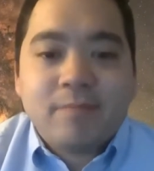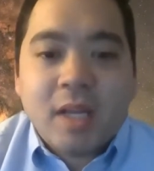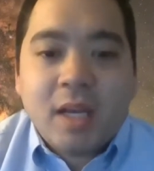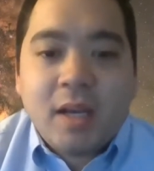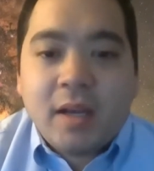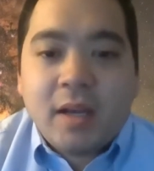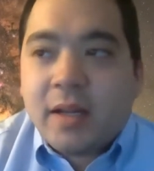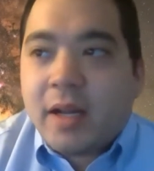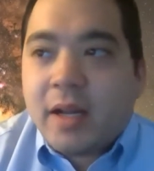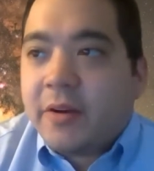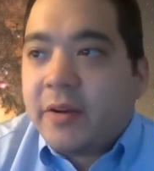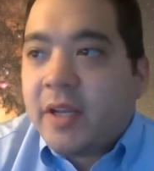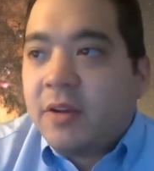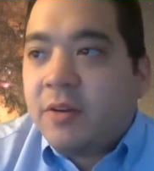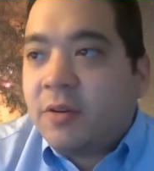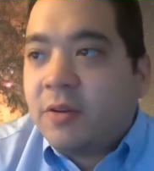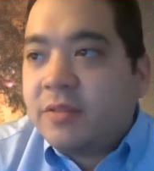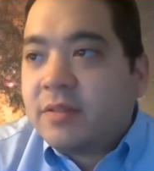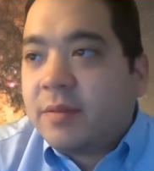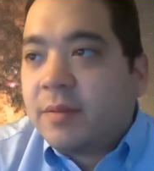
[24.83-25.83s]
Now, he
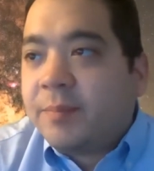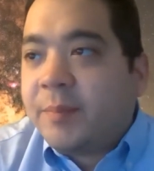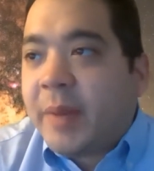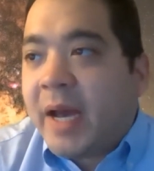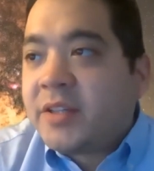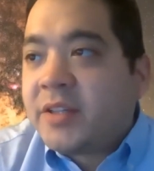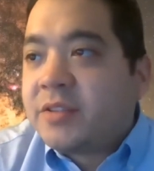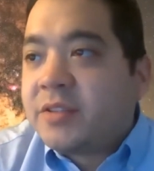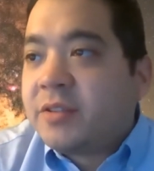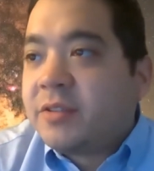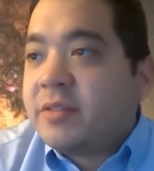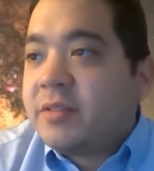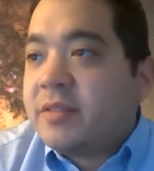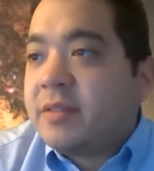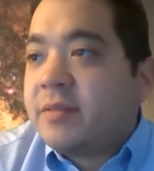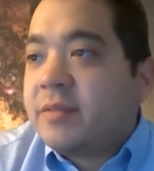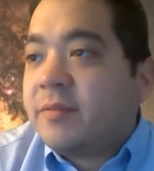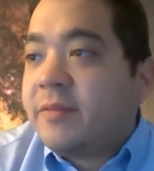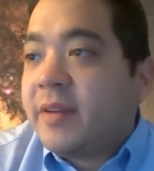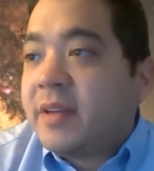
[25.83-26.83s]
holds a bachelor's
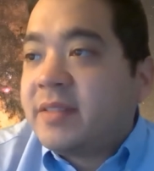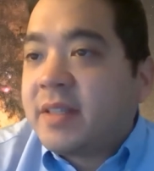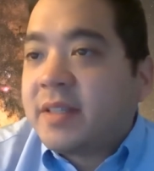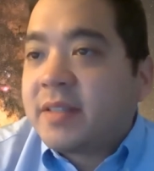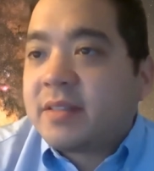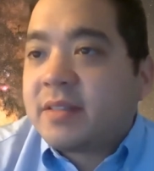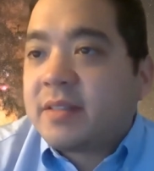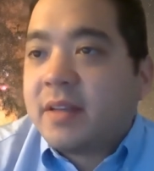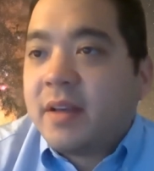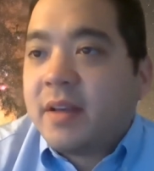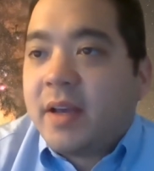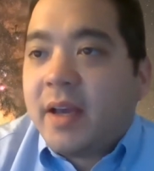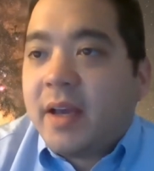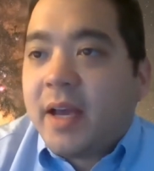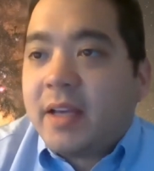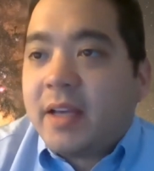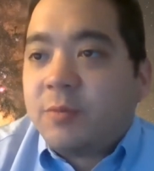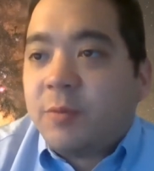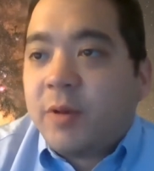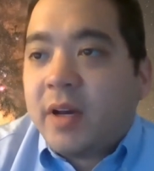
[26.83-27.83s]
in physics,
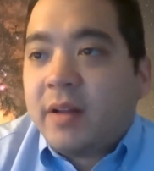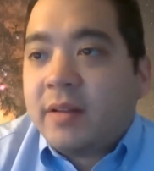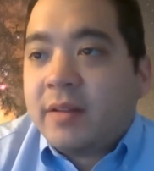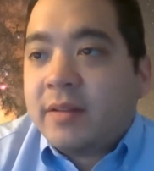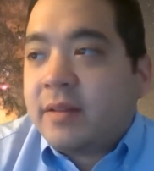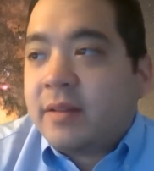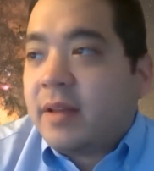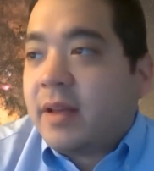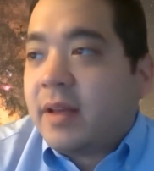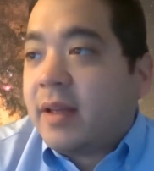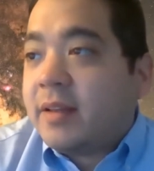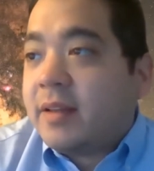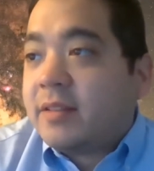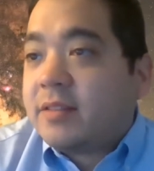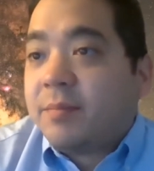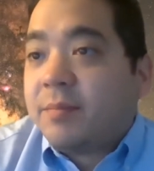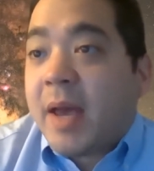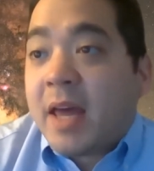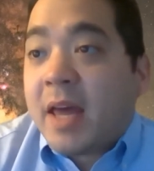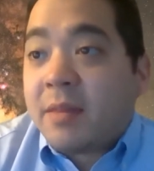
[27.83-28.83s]
as well as
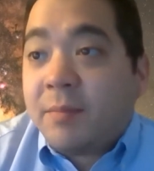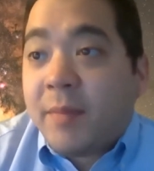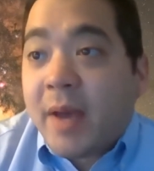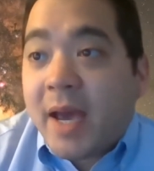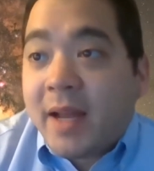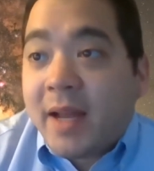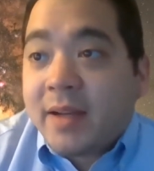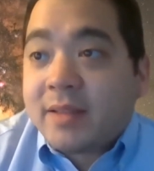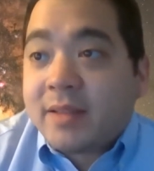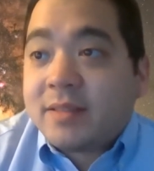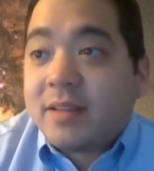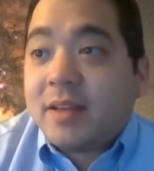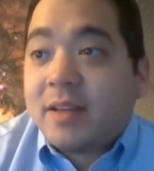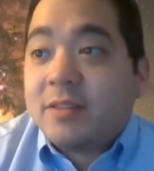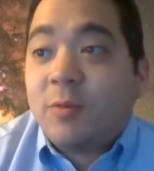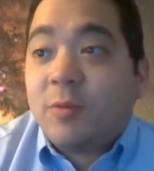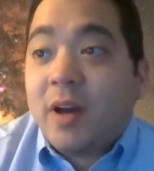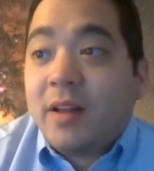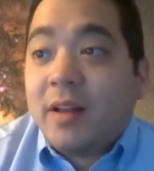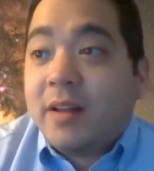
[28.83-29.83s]
mathematics, as
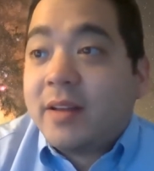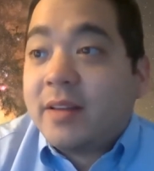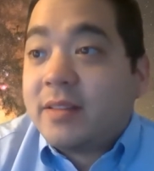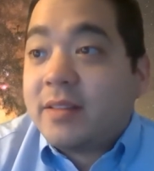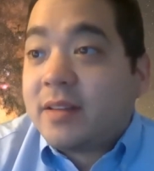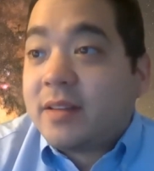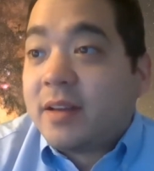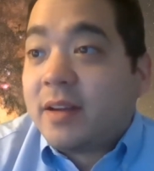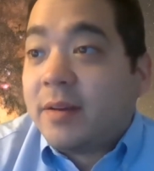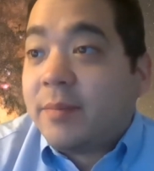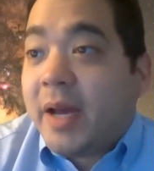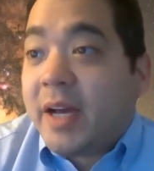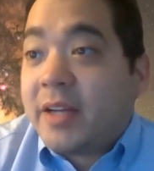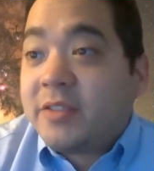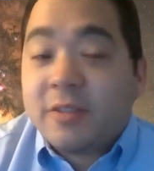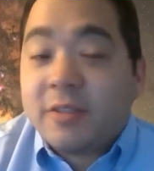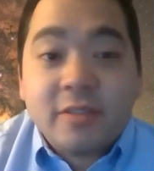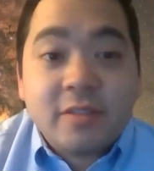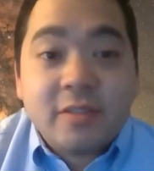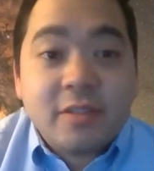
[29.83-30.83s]
well as a
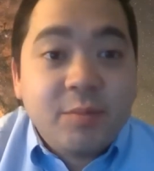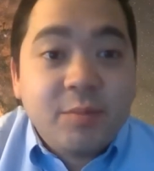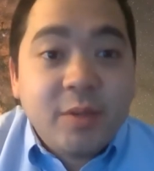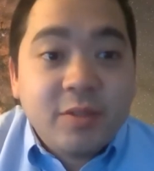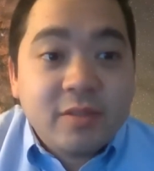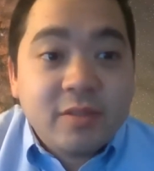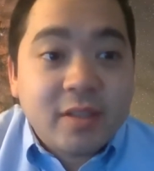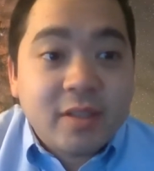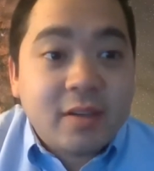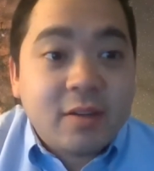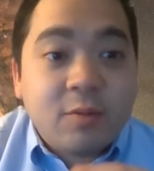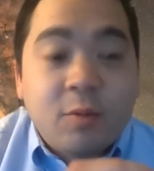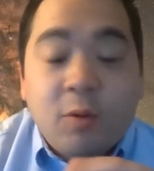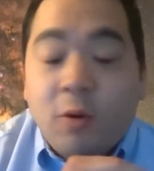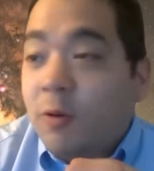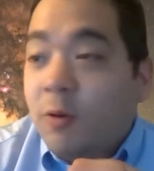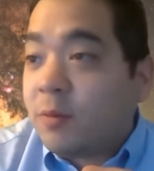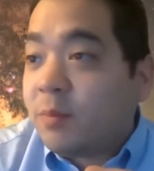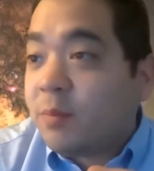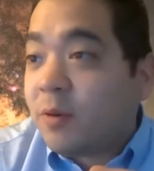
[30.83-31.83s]
bachelor's in music and
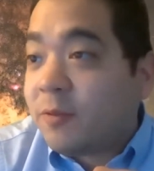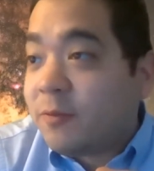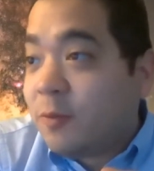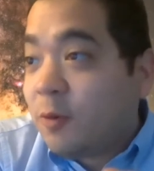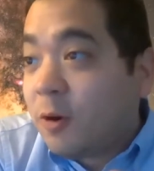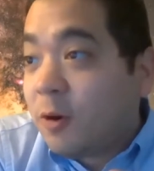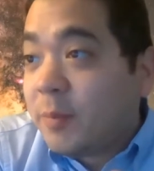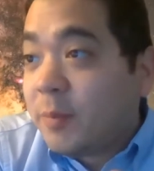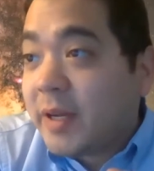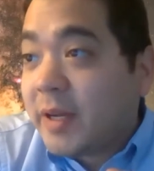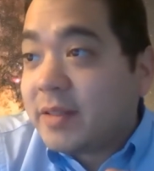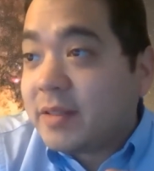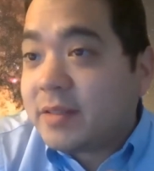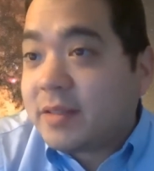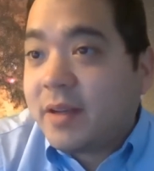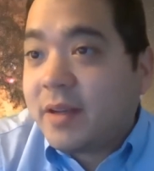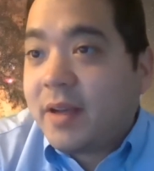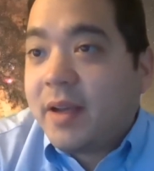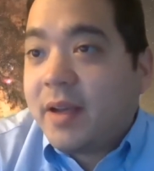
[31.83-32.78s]
horn performance,